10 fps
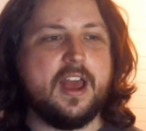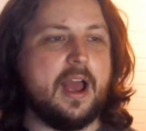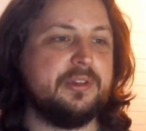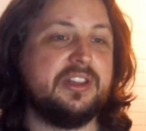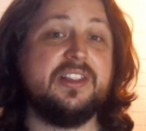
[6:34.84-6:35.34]

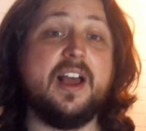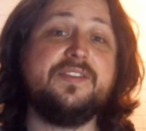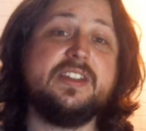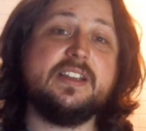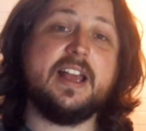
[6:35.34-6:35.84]
I would
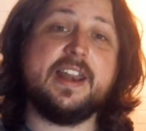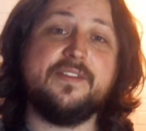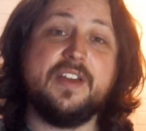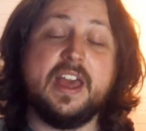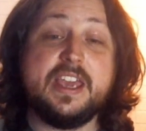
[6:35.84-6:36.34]
love to kind
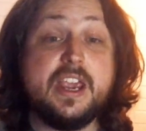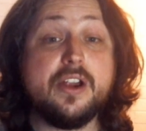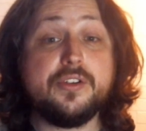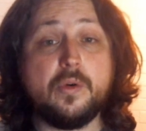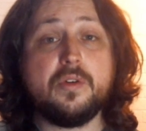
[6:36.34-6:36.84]
of
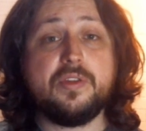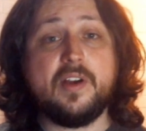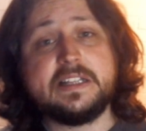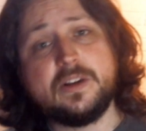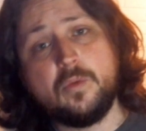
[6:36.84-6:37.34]
hear your thoughts